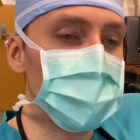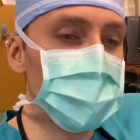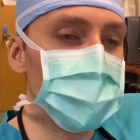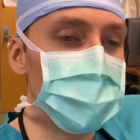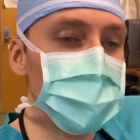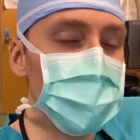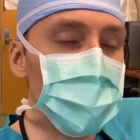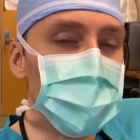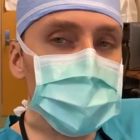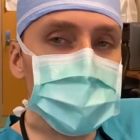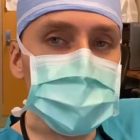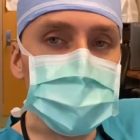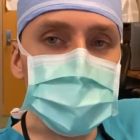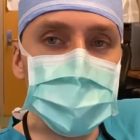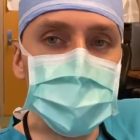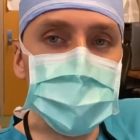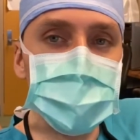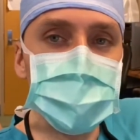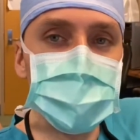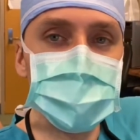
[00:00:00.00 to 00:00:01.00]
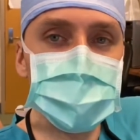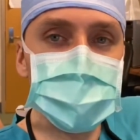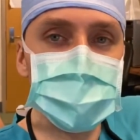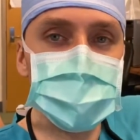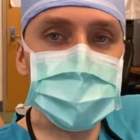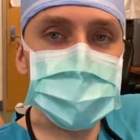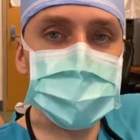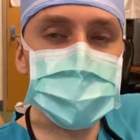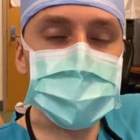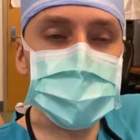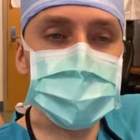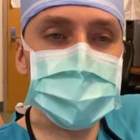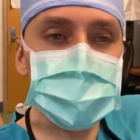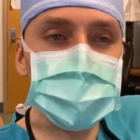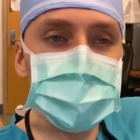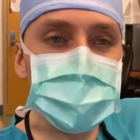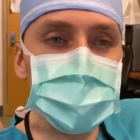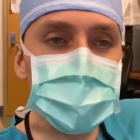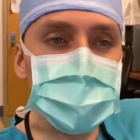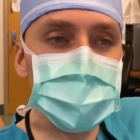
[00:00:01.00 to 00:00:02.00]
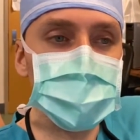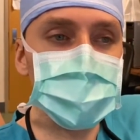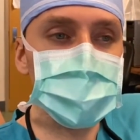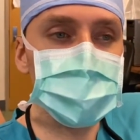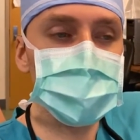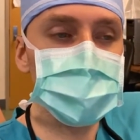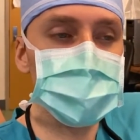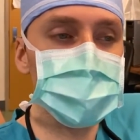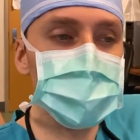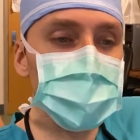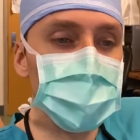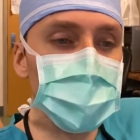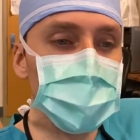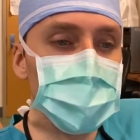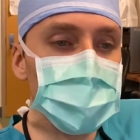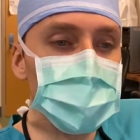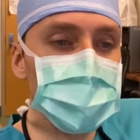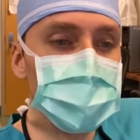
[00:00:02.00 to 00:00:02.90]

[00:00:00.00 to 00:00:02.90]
minimal sleep total. So